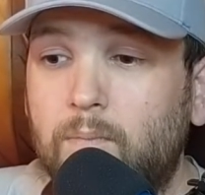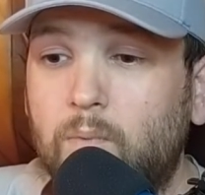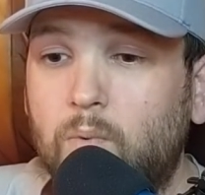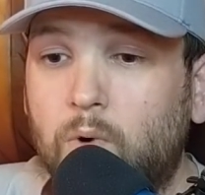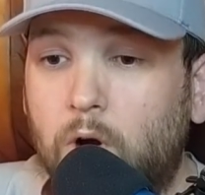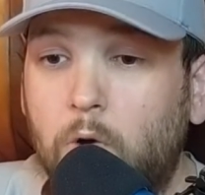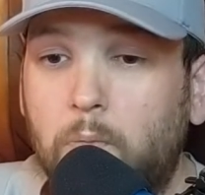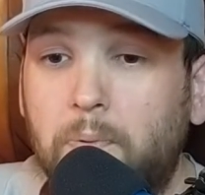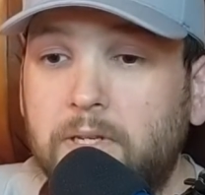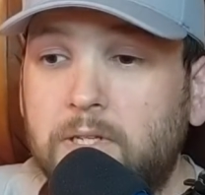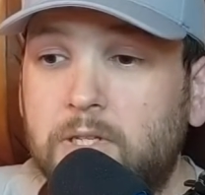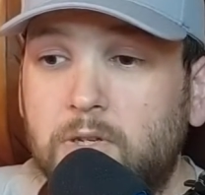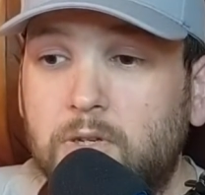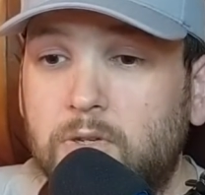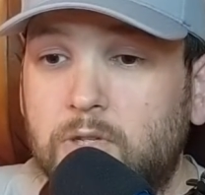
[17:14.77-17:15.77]
we're hoping
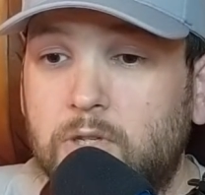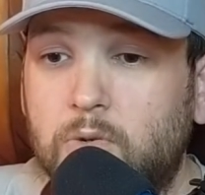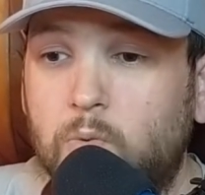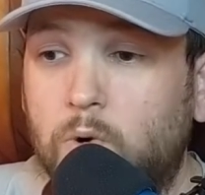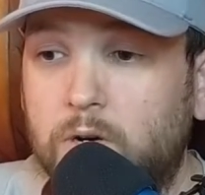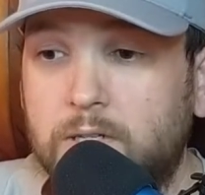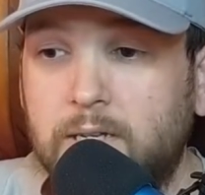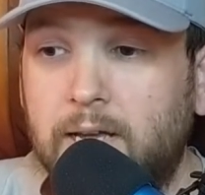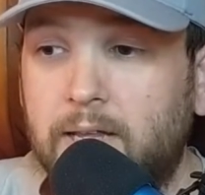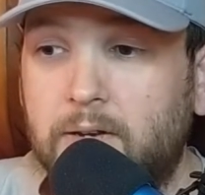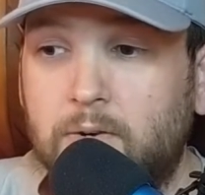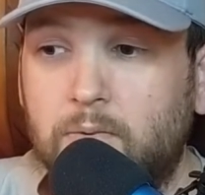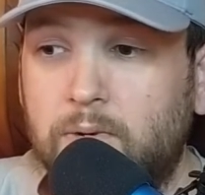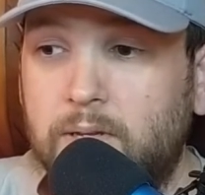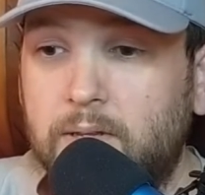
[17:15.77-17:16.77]
to work
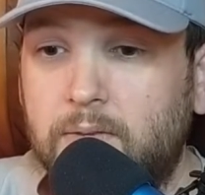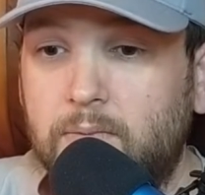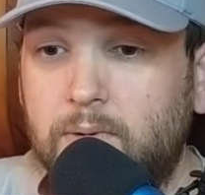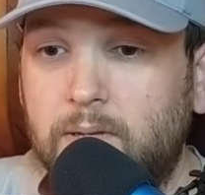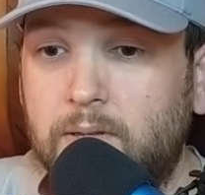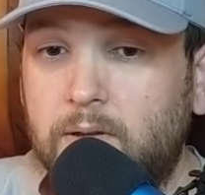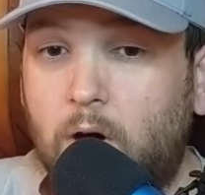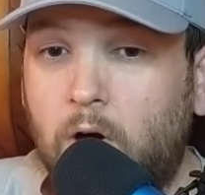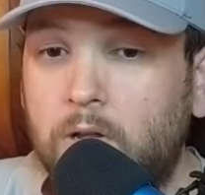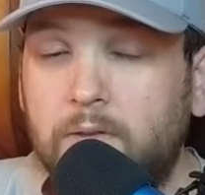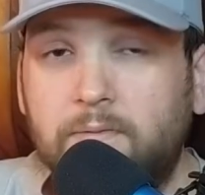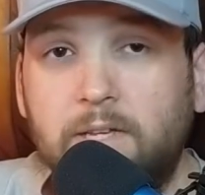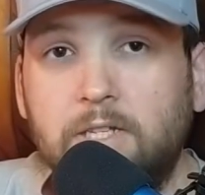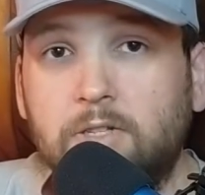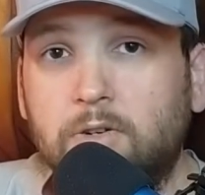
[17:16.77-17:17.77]
together with all
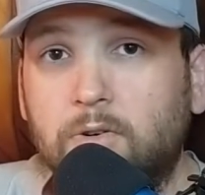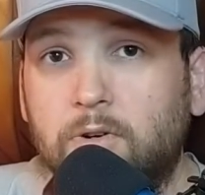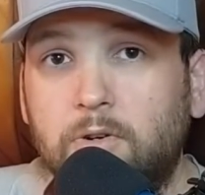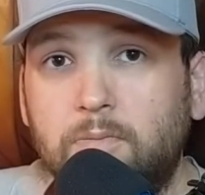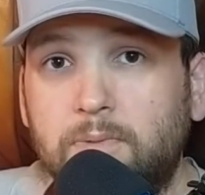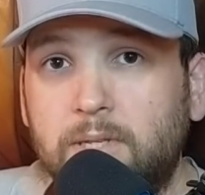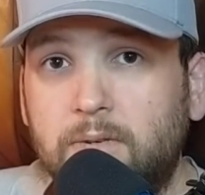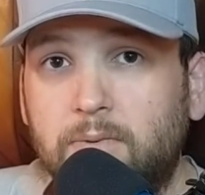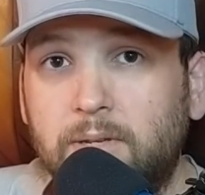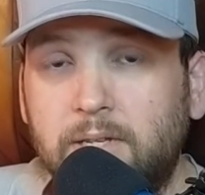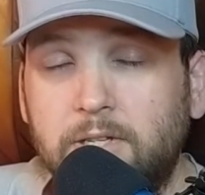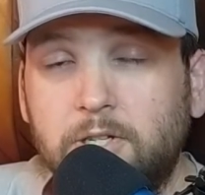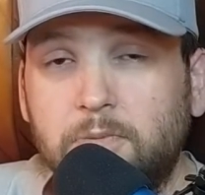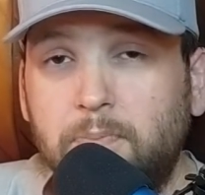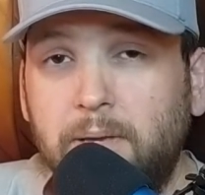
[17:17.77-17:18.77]
of these groups and really
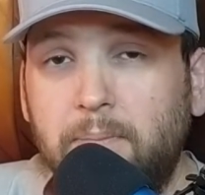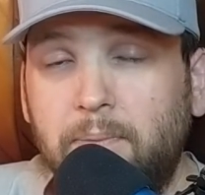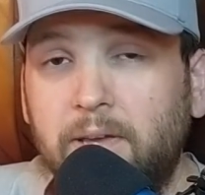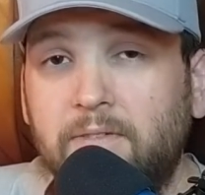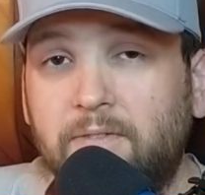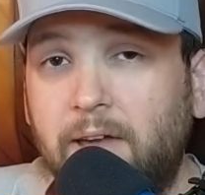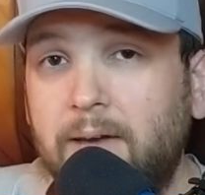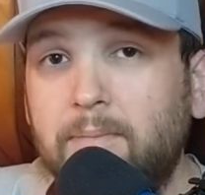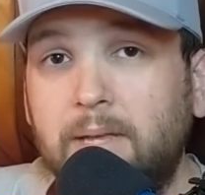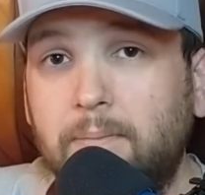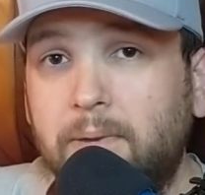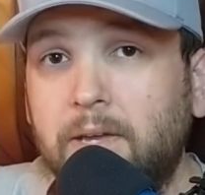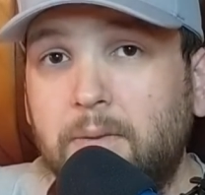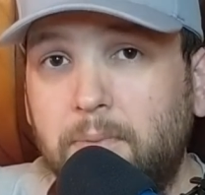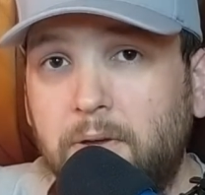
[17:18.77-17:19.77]
just be a big family, a
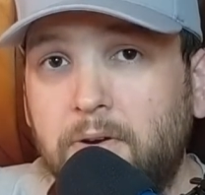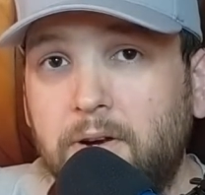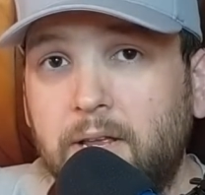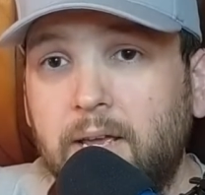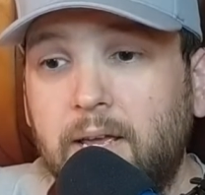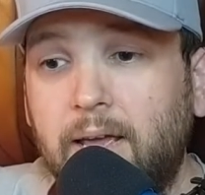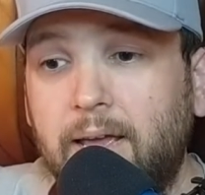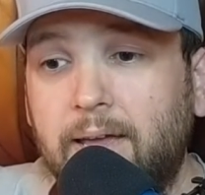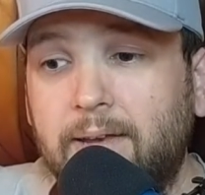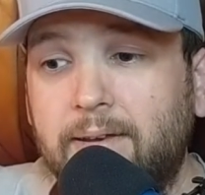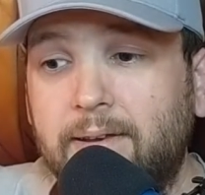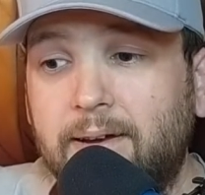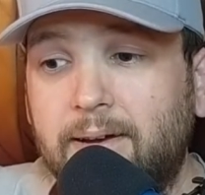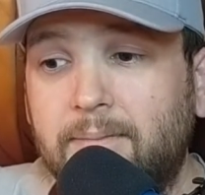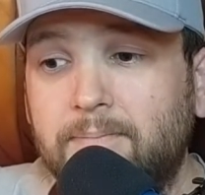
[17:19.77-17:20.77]
big community.
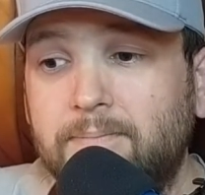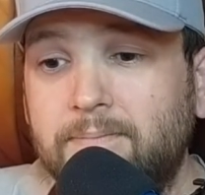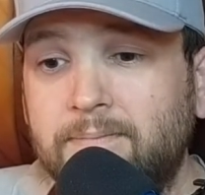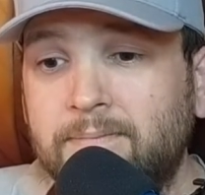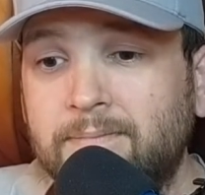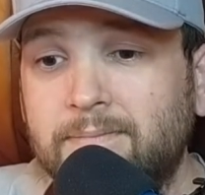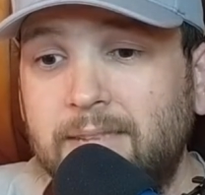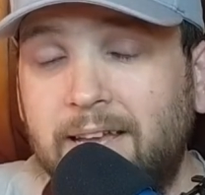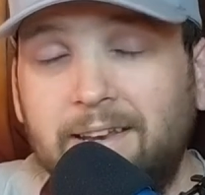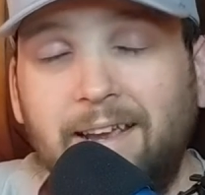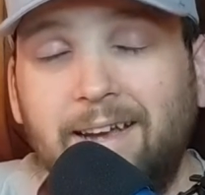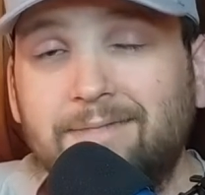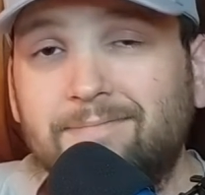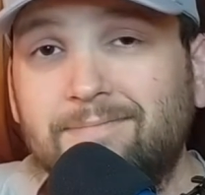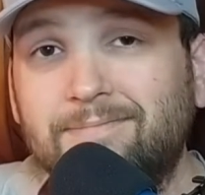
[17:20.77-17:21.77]
And
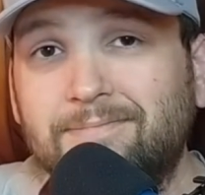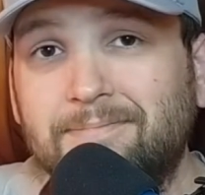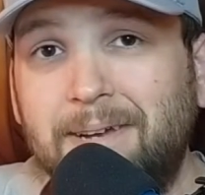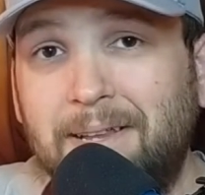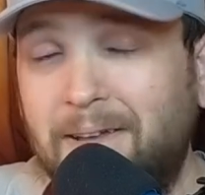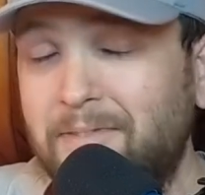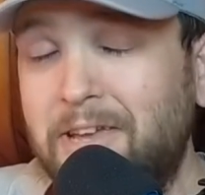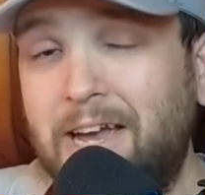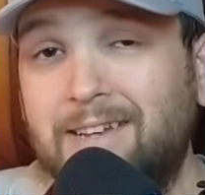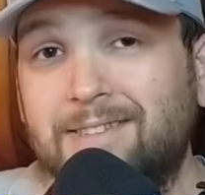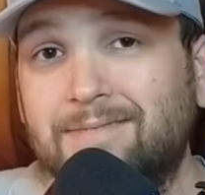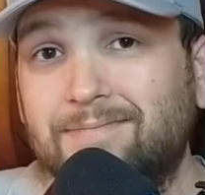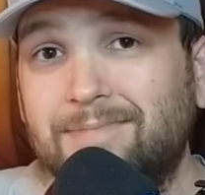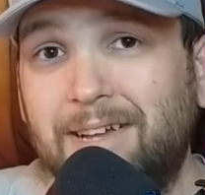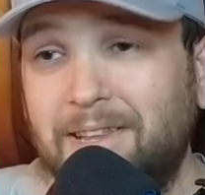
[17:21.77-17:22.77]
yeah, I love you
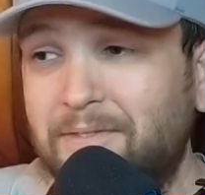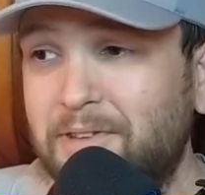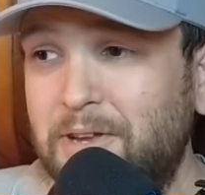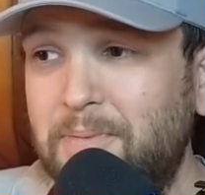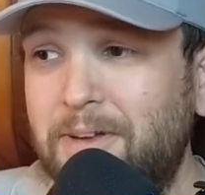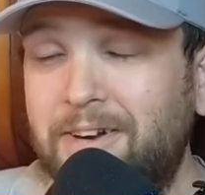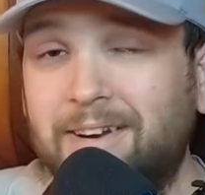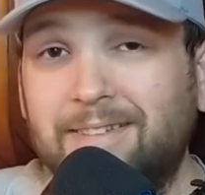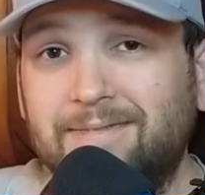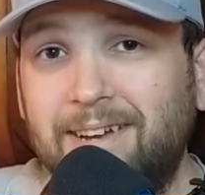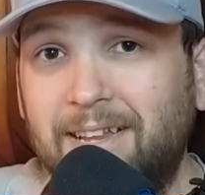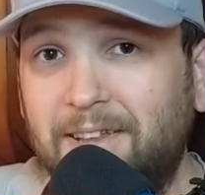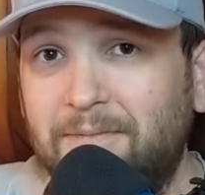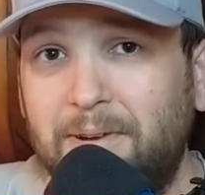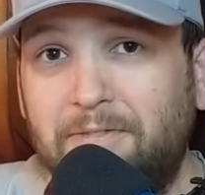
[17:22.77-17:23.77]
guys. I love the community. I
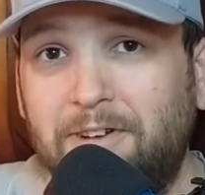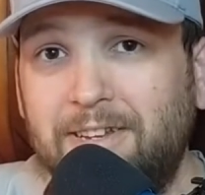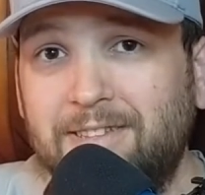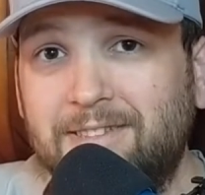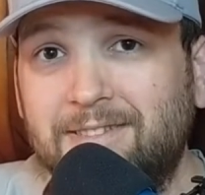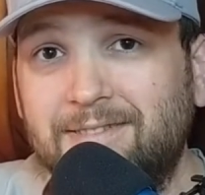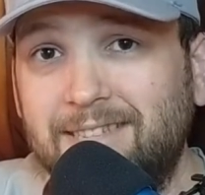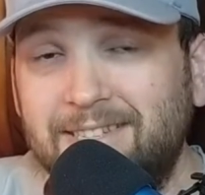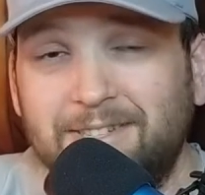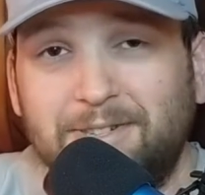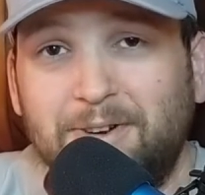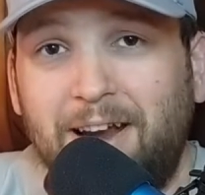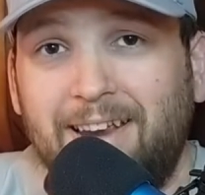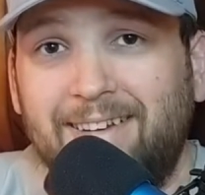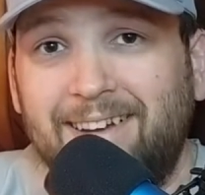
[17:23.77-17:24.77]
love my friends. This is
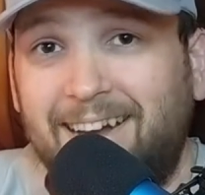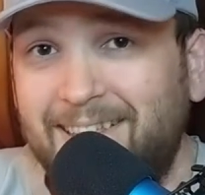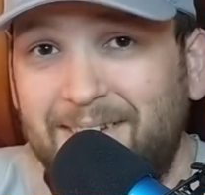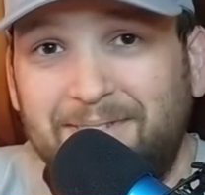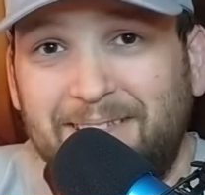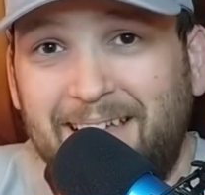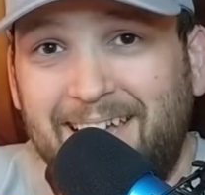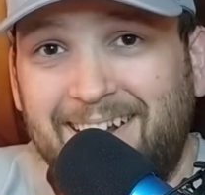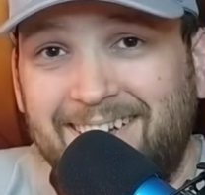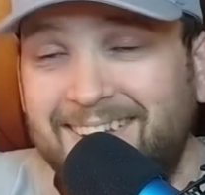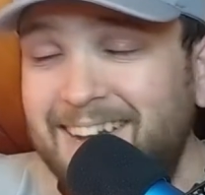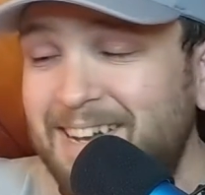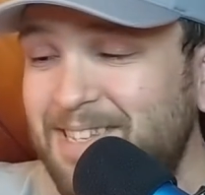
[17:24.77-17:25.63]
great. I love Atlanta.